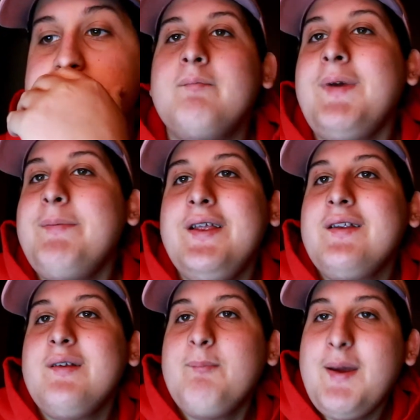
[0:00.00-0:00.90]

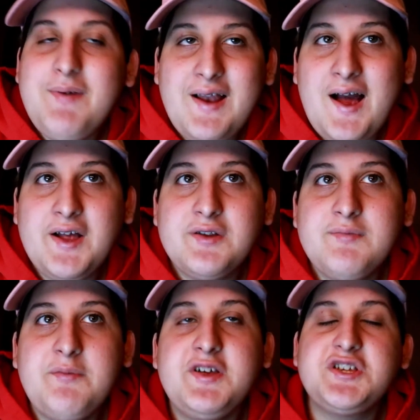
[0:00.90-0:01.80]
Maybe not.
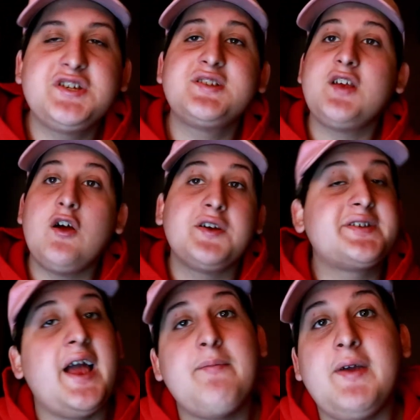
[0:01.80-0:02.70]
Maybe it's just her
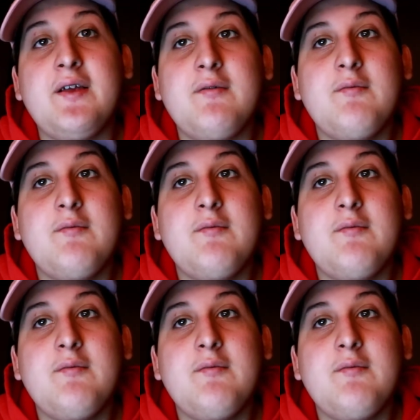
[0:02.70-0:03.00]
excitement.